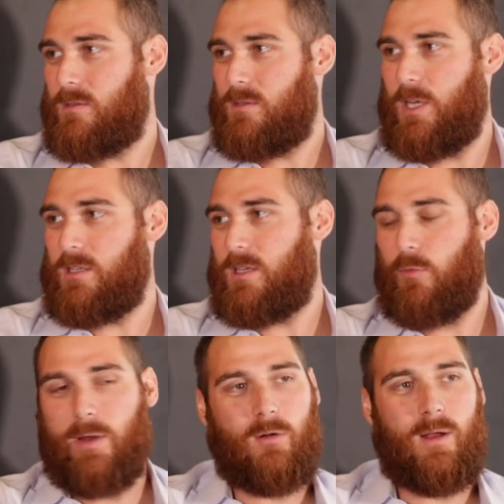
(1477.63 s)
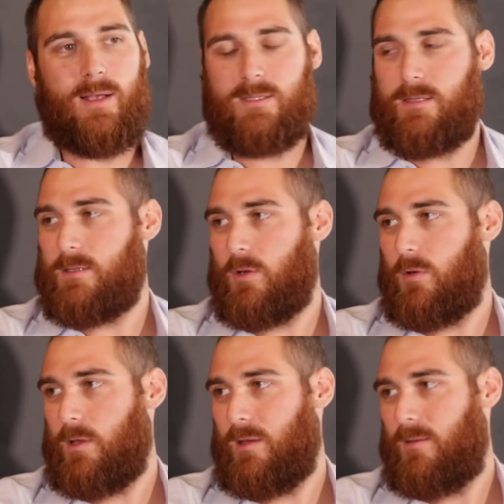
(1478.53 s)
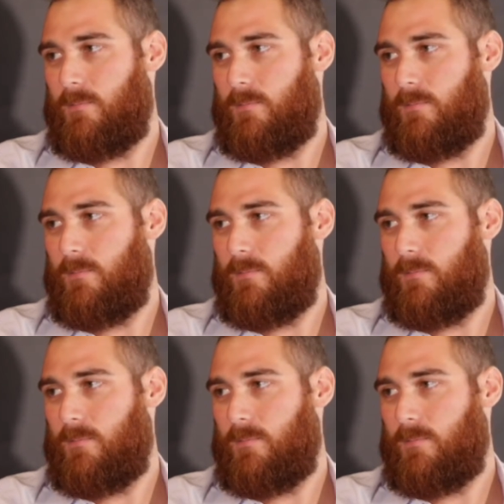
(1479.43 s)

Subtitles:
chasing green grass this early.